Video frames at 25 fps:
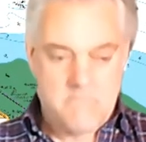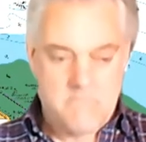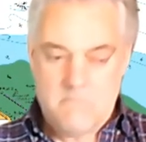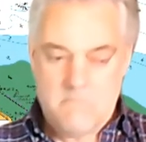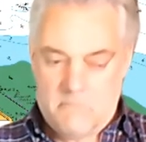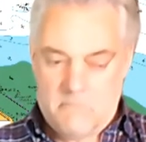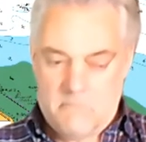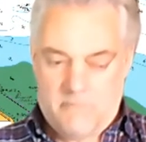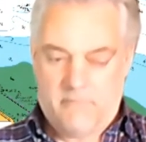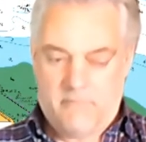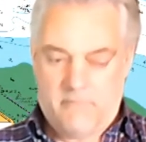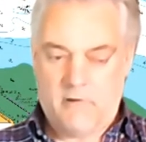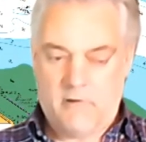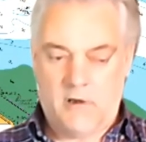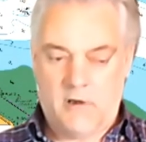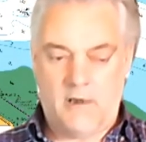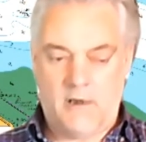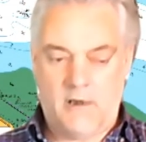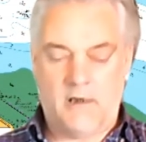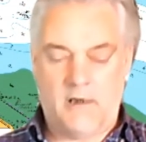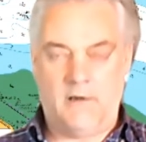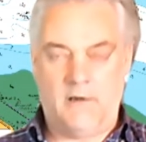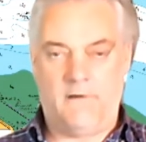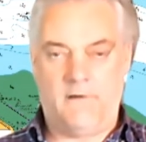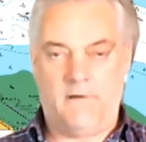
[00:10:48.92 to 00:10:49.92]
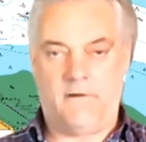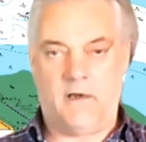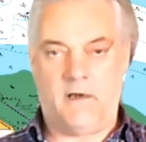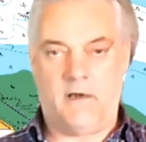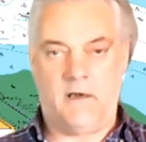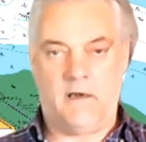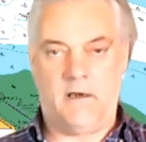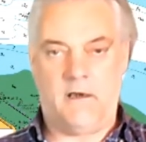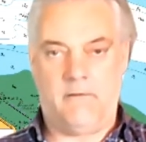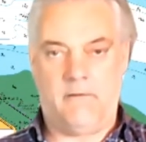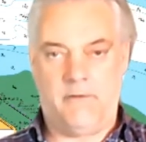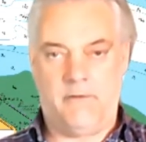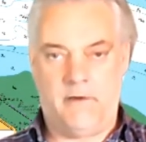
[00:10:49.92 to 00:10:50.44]
try and understand
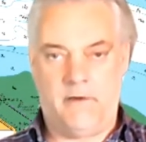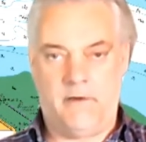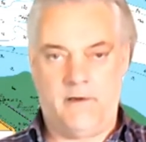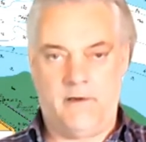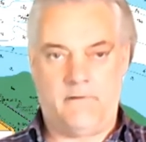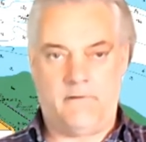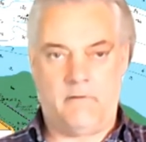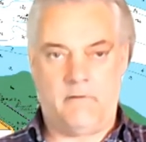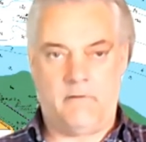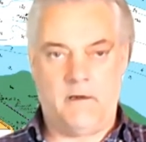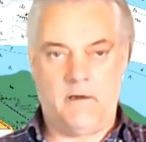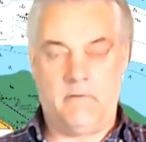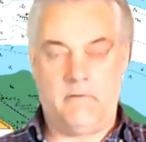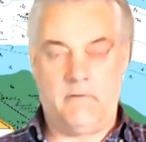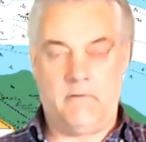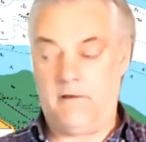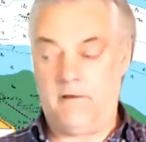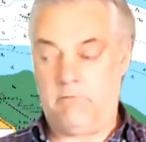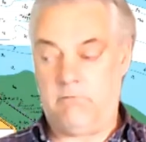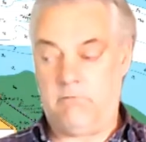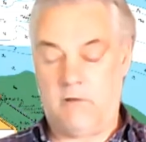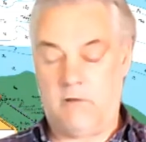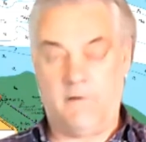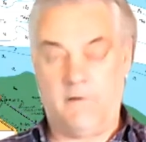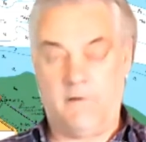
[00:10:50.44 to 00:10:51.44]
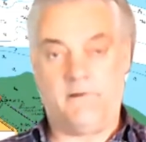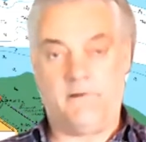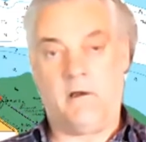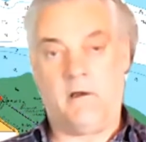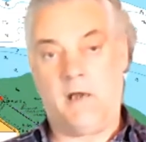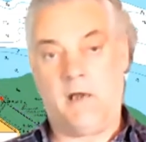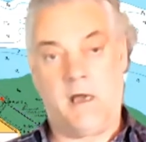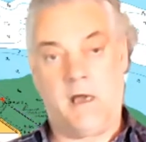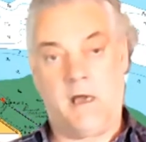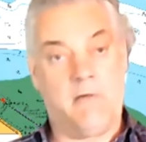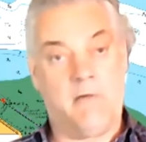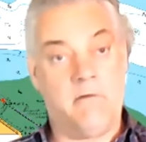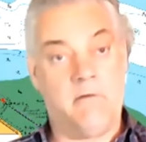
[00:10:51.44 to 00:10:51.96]
that for the next 20 minutes. Once I
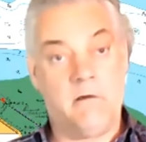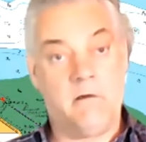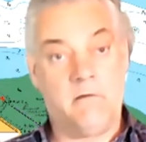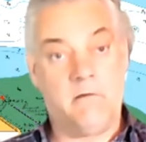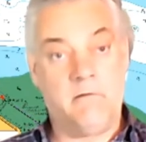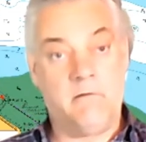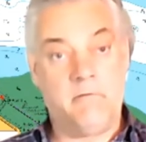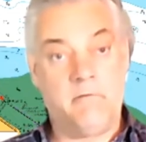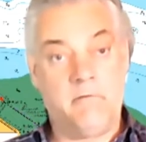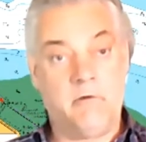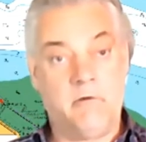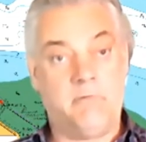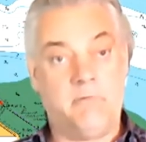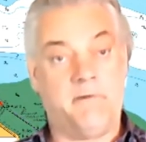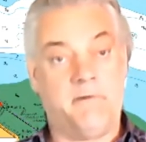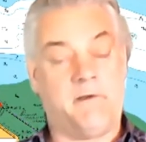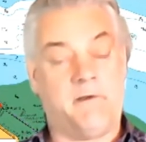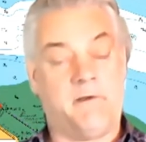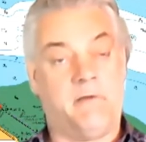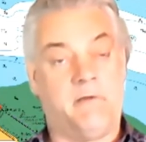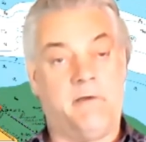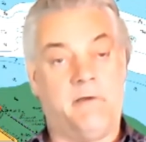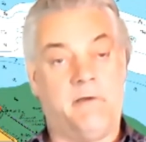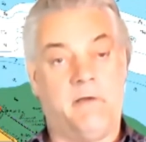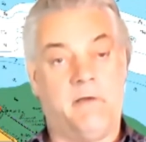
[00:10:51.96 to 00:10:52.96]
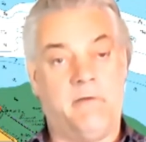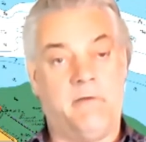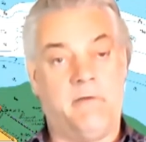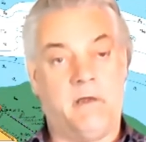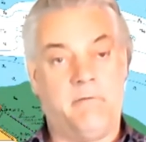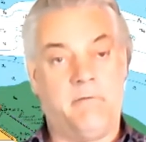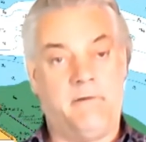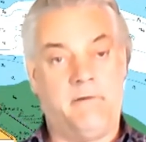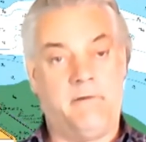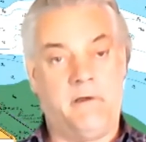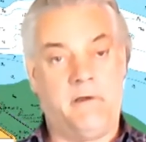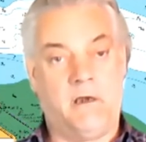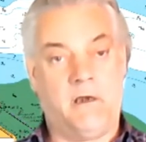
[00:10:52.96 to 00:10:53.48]
have, I'm going to reward myself and have a cup
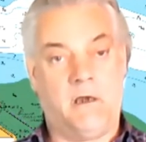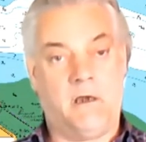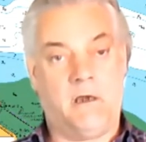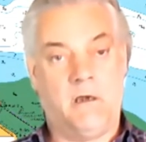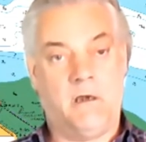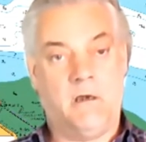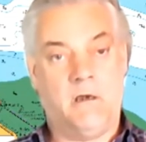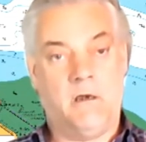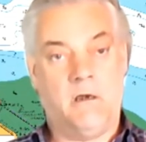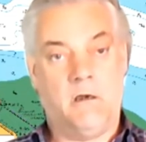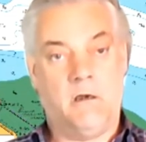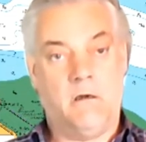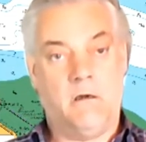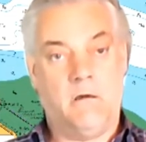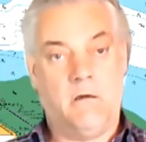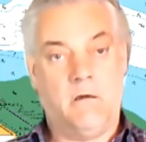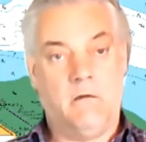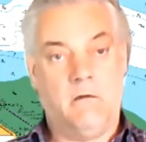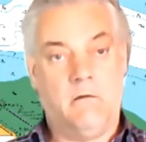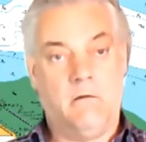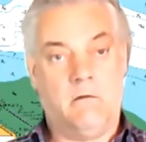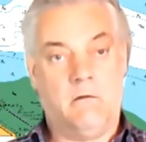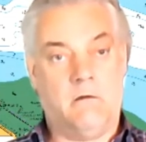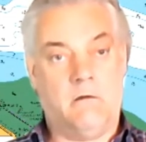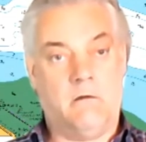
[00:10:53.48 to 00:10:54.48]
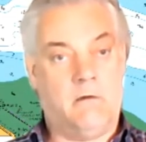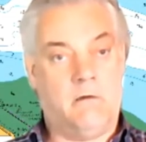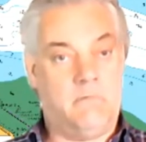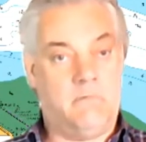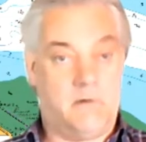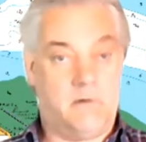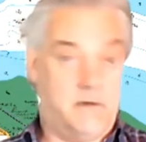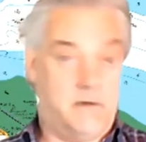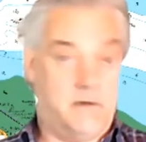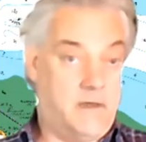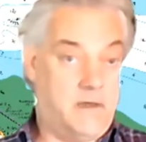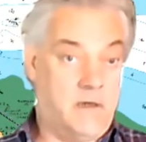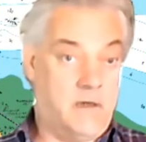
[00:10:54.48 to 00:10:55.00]
of tea. Or I'm
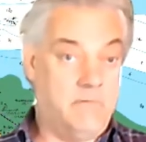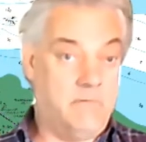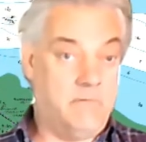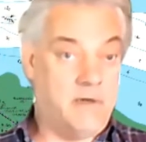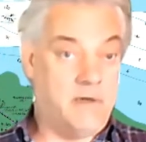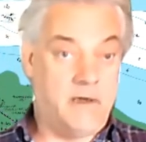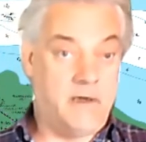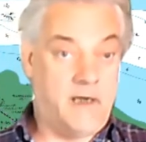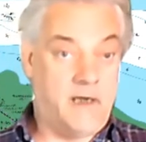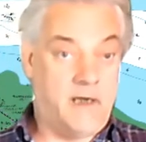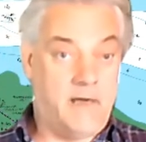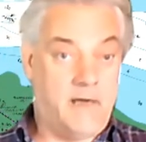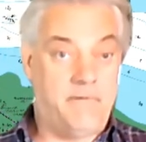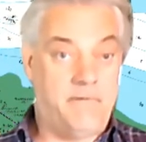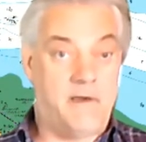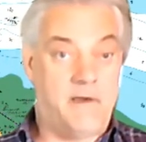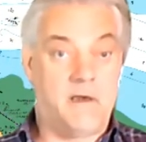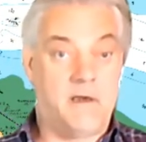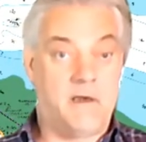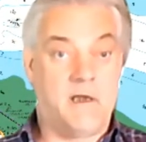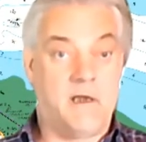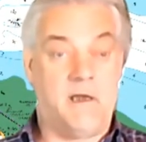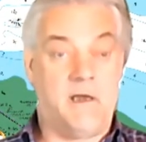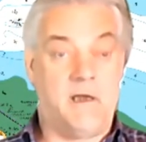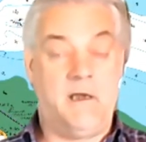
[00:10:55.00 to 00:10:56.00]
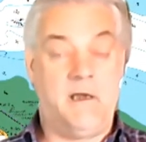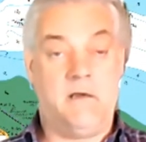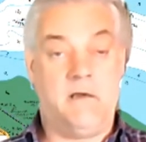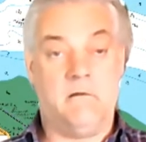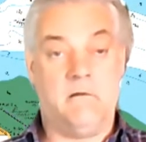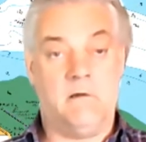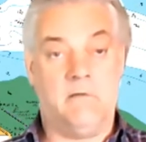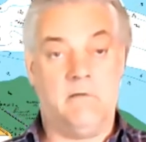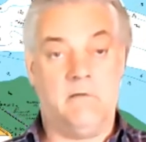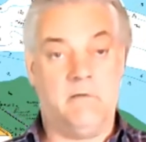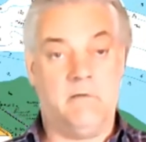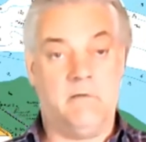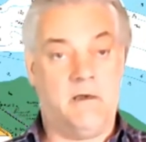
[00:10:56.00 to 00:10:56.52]
going to have that cake, or
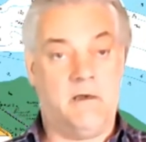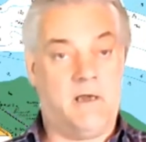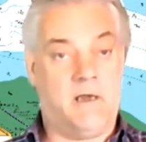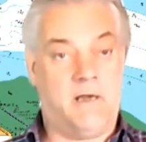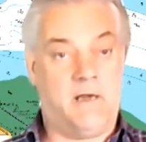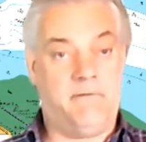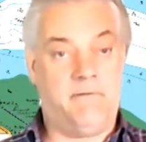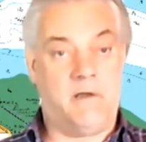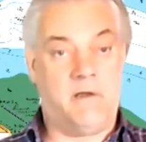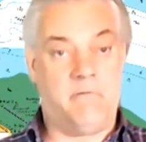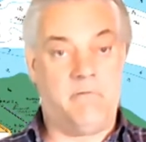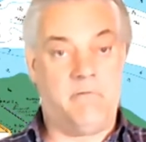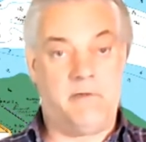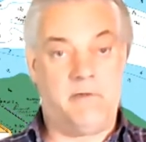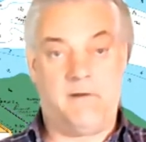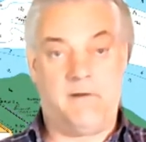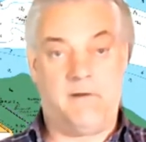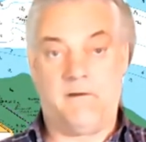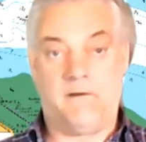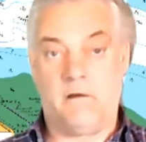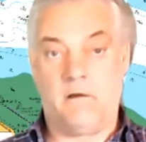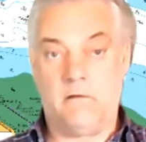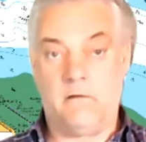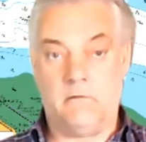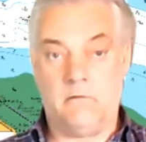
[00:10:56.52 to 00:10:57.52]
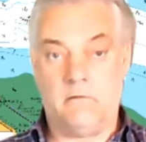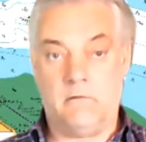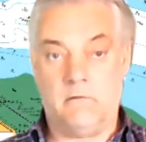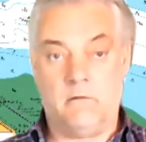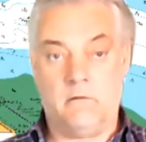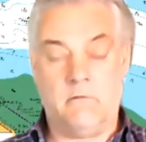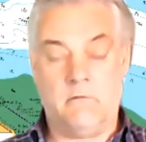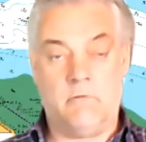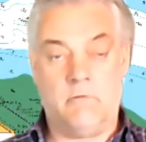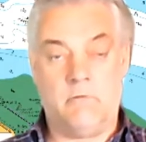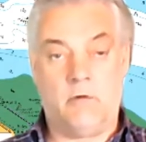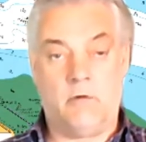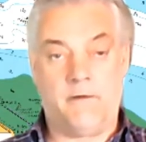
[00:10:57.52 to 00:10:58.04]
I'm going to have that biscuit, or
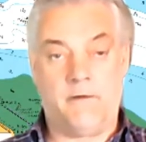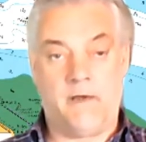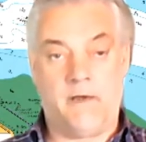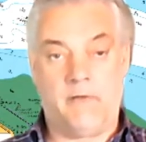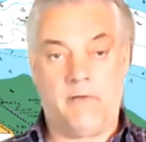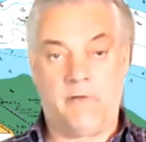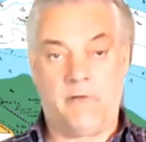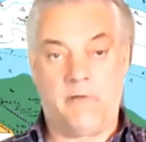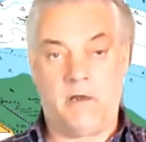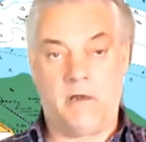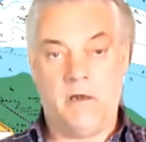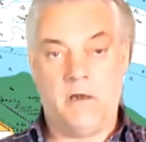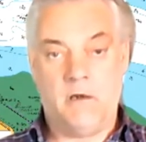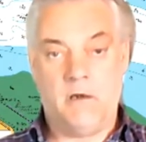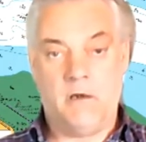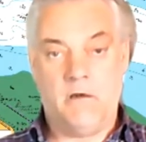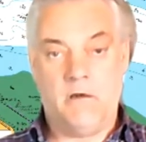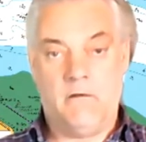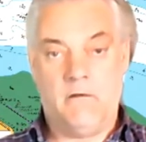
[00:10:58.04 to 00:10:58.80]
whatever. So